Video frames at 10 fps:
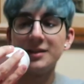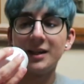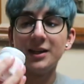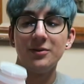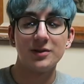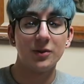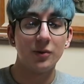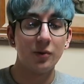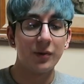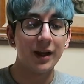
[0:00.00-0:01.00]
can see, I used the
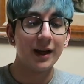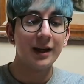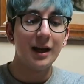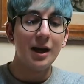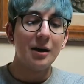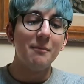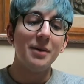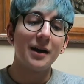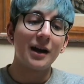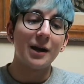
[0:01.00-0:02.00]
whole thing.
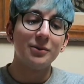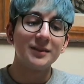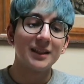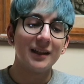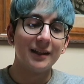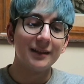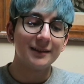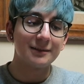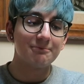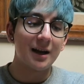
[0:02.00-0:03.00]
But I will say
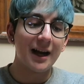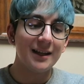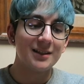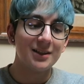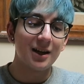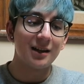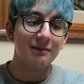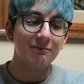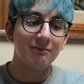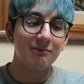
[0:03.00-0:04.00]
this, I did
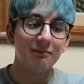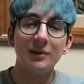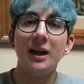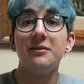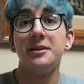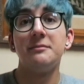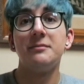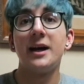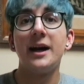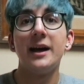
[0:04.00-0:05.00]
not love it.
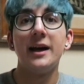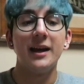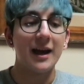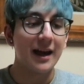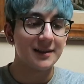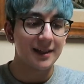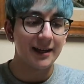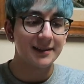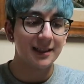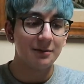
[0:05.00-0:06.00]
It has
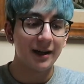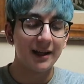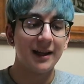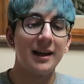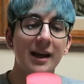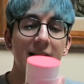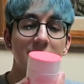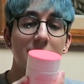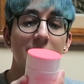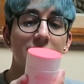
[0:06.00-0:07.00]
niacinamide and it has
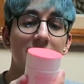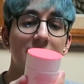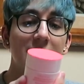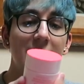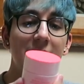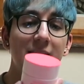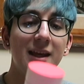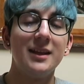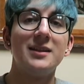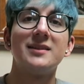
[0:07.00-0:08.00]
matcha.
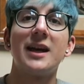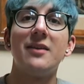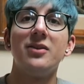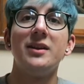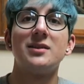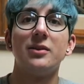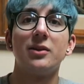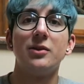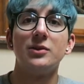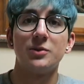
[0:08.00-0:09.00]
It doesn't have any
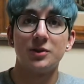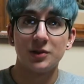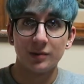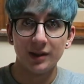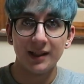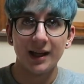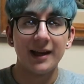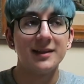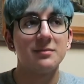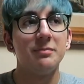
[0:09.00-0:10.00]
silicones, which is really
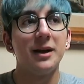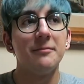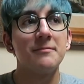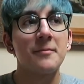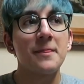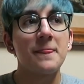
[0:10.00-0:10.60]
nice, but